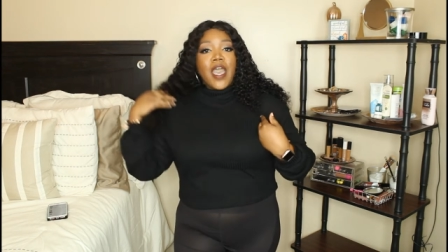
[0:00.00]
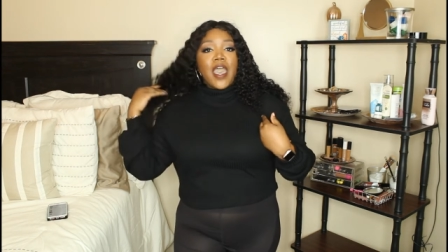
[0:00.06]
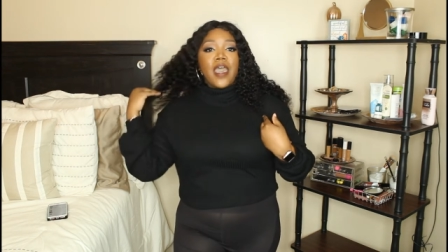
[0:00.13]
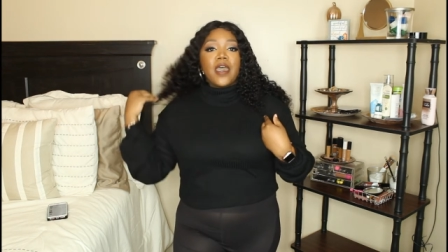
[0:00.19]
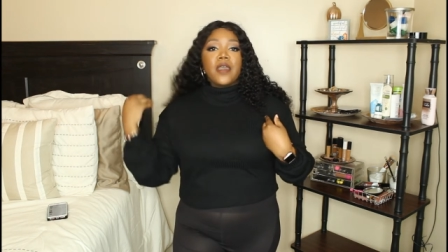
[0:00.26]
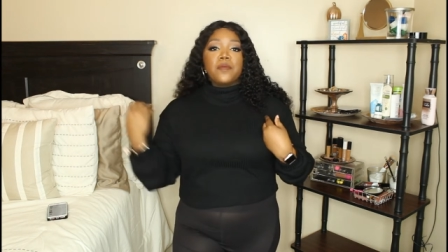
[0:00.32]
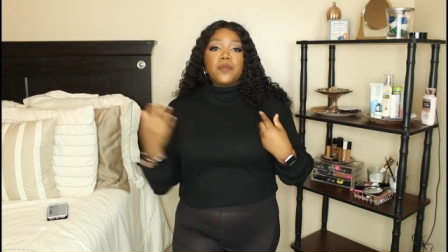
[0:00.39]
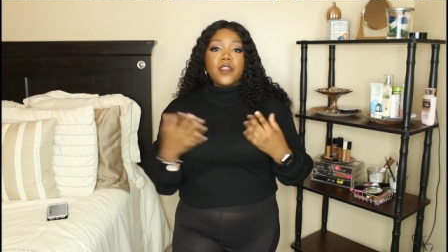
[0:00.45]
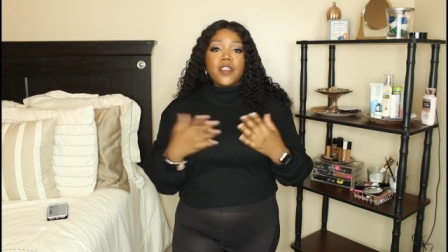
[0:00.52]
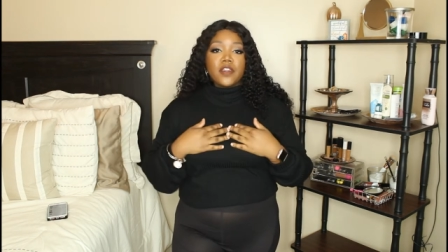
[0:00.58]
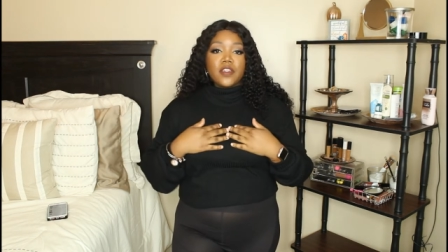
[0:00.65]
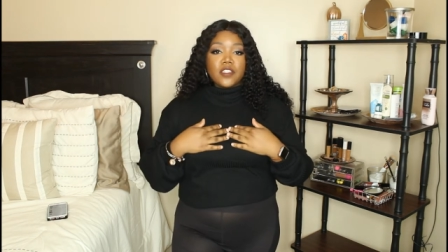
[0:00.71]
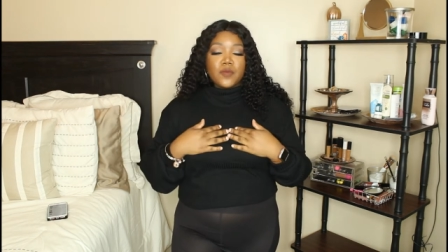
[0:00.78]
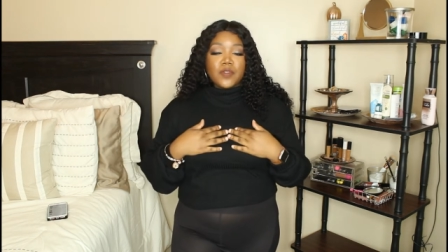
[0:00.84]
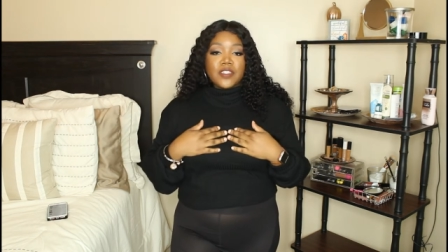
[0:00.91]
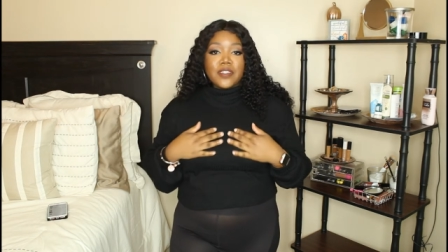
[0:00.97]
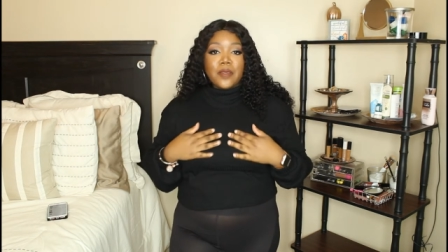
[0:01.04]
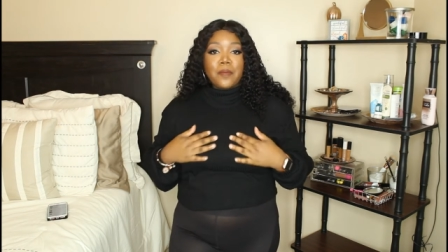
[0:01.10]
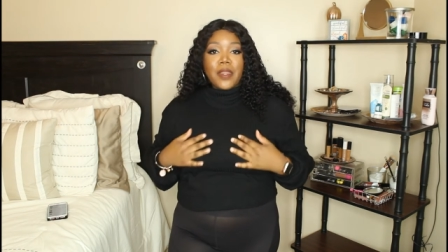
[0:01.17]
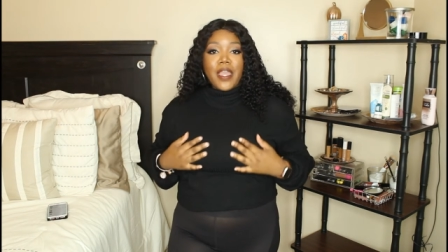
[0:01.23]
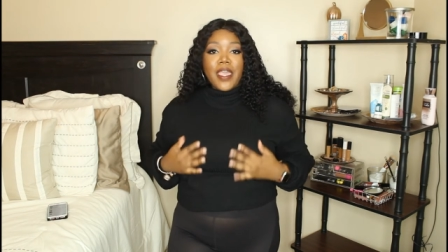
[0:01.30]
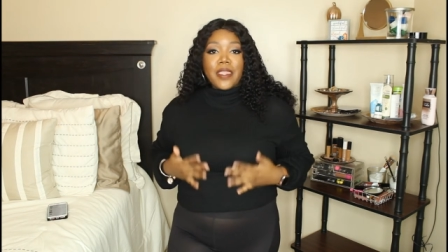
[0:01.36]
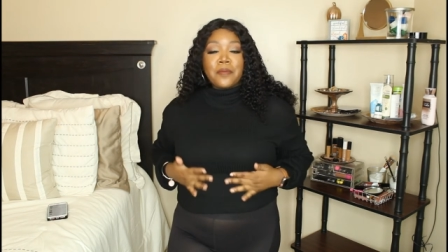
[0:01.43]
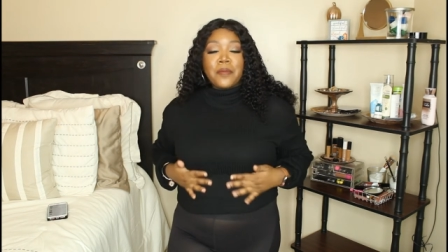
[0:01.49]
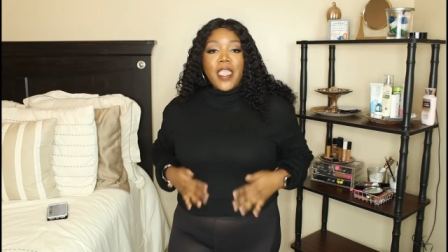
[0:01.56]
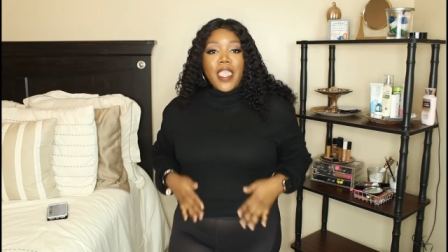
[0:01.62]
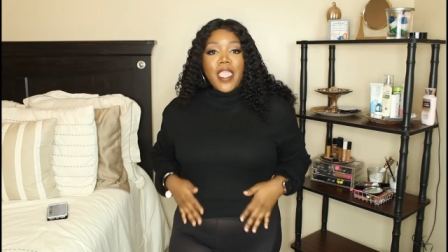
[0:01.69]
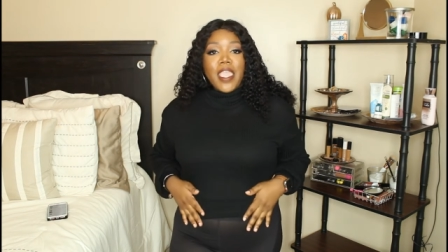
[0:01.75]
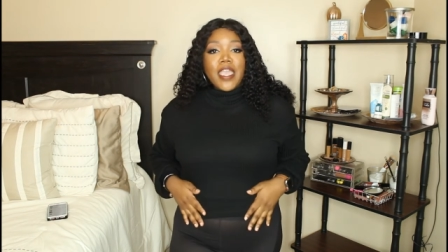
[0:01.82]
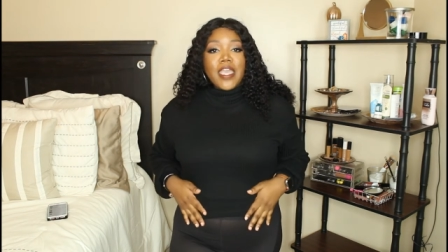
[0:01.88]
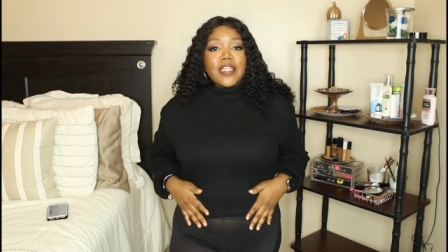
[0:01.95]
I paired this with some black
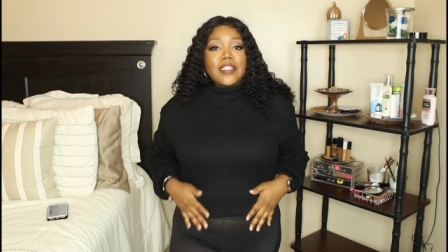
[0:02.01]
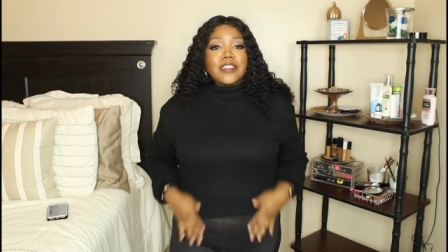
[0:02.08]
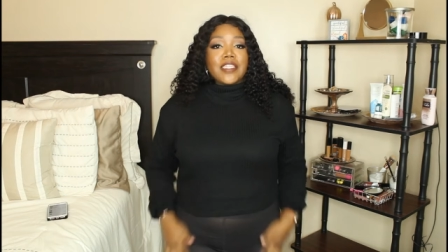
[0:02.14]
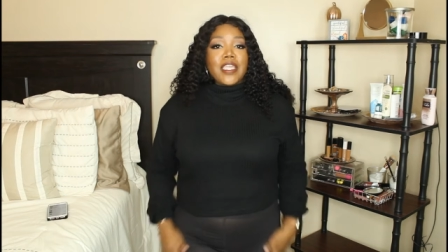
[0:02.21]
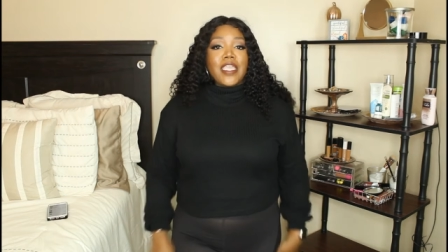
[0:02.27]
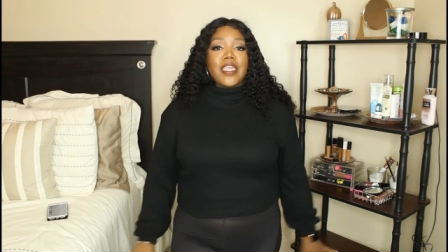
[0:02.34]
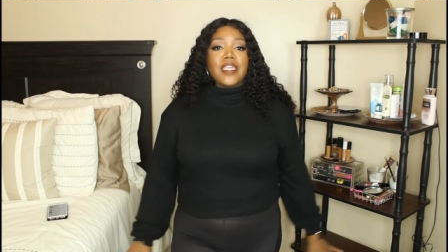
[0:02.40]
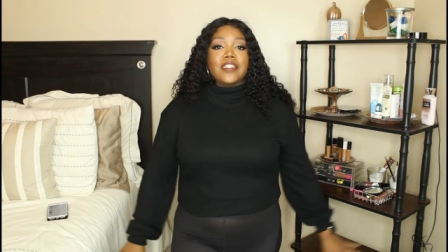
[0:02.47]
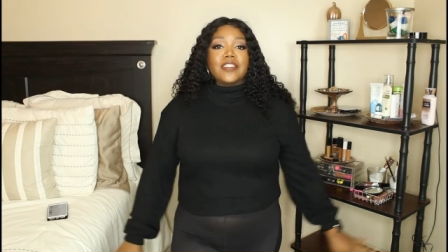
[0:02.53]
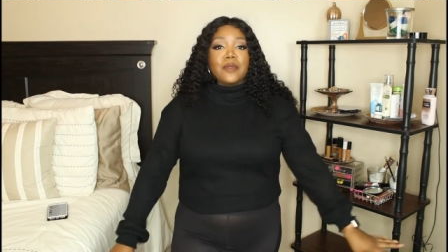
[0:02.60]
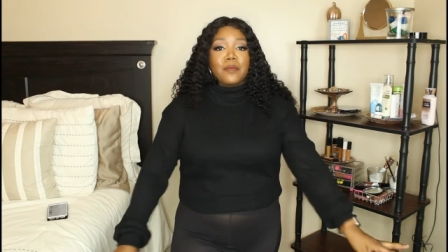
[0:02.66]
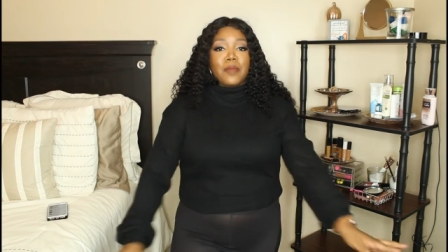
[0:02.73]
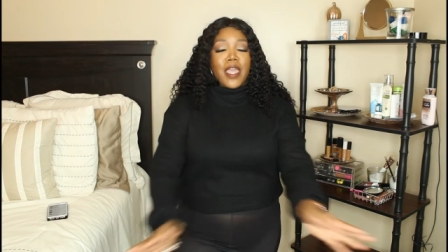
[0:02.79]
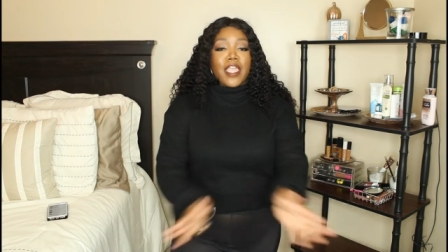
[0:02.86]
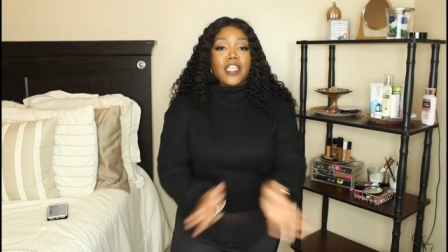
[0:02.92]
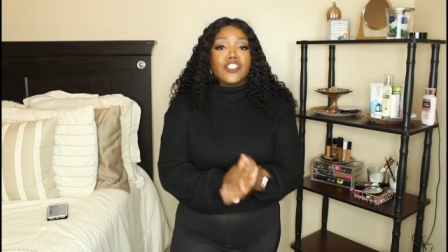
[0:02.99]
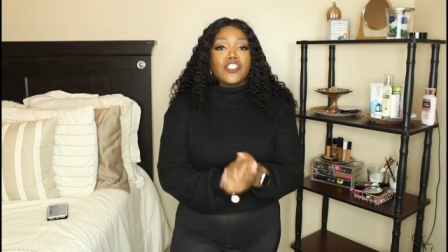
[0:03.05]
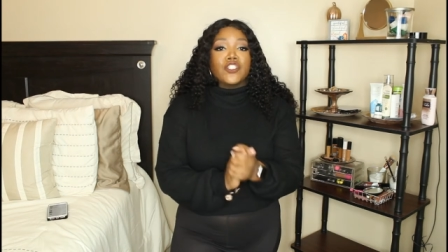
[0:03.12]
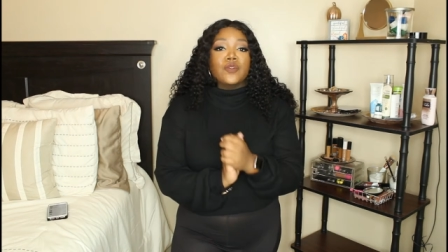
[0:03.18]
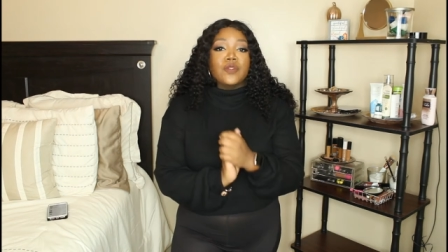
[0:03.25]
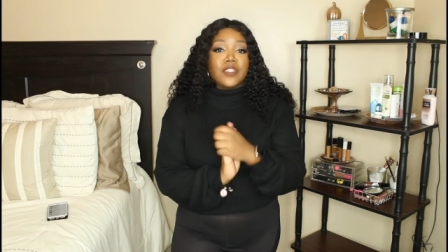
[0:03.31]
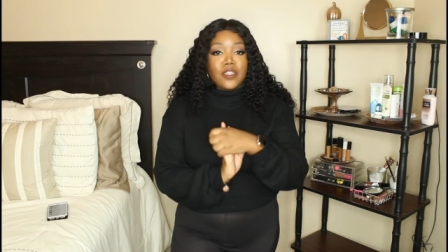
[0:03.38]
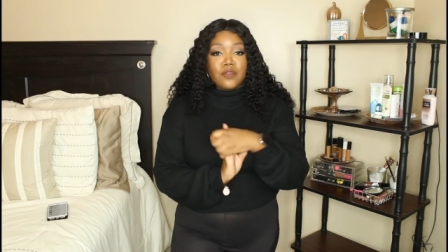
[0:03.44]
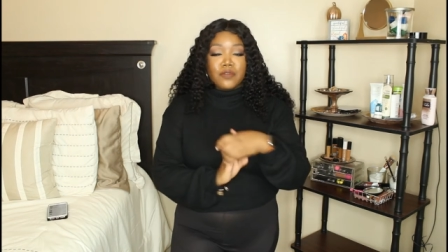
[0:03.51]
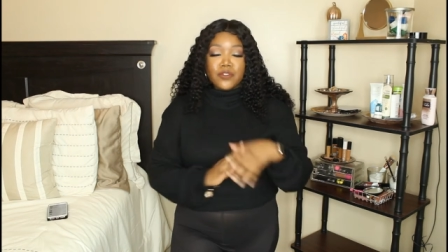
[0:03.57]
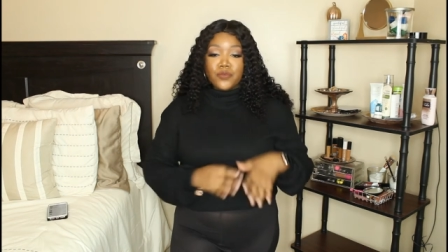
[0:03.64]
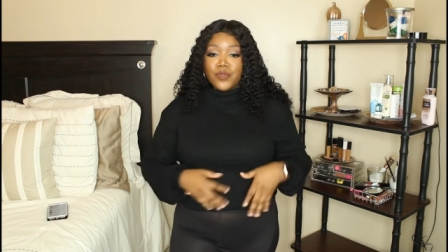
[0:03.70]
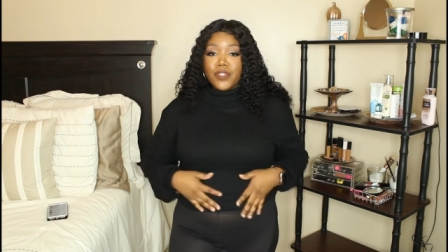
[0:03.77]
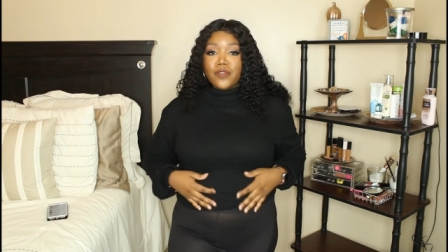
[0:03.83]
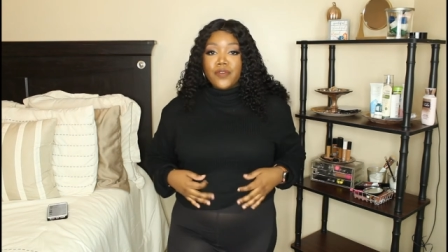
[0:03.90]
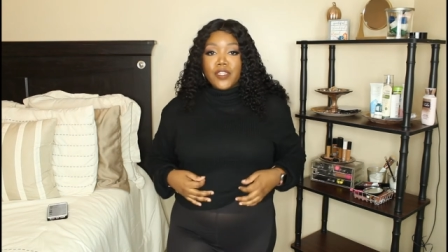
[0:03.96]
pants and some black shoes and it was
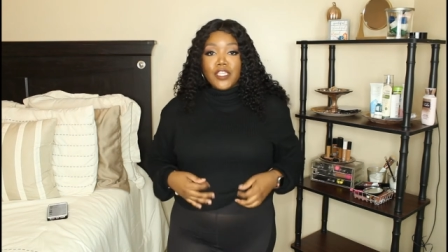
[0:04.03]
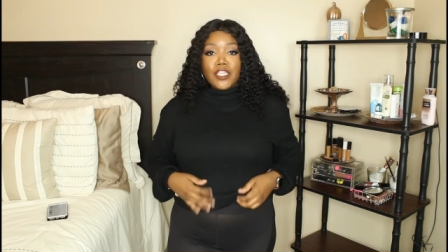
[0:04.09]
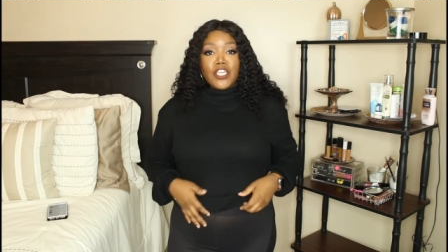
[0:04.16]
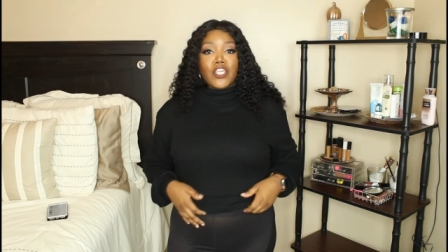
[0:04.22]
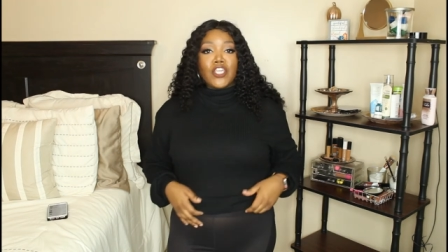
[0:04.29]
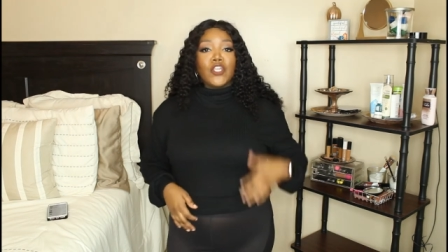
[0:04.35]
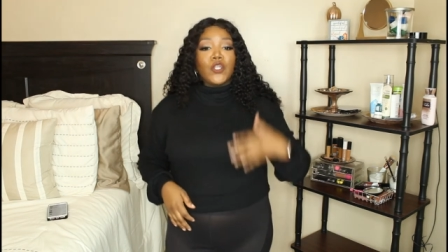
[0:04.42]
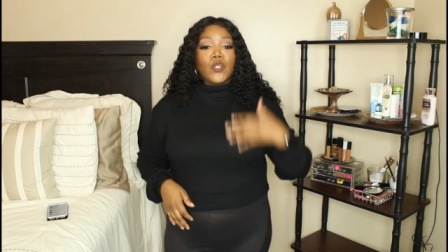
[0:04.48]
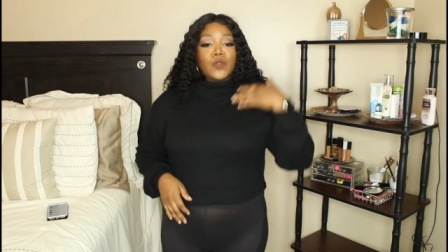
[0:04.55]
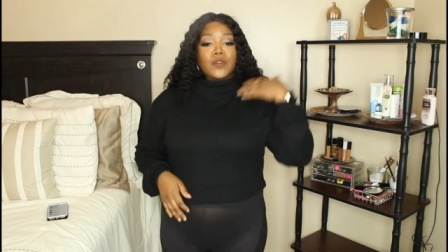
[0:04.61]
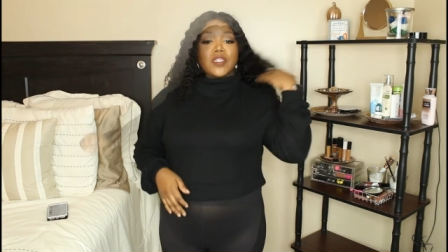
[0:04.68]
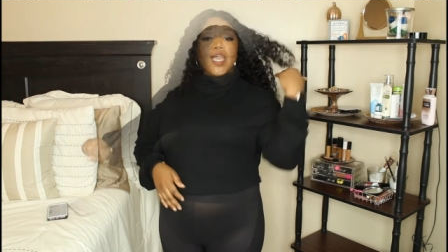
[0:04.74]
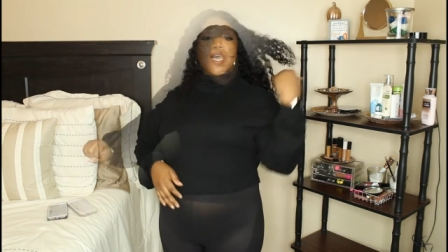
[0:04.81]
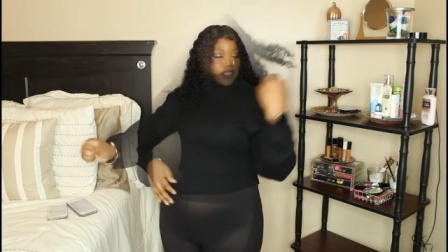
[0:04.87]
really, really cute.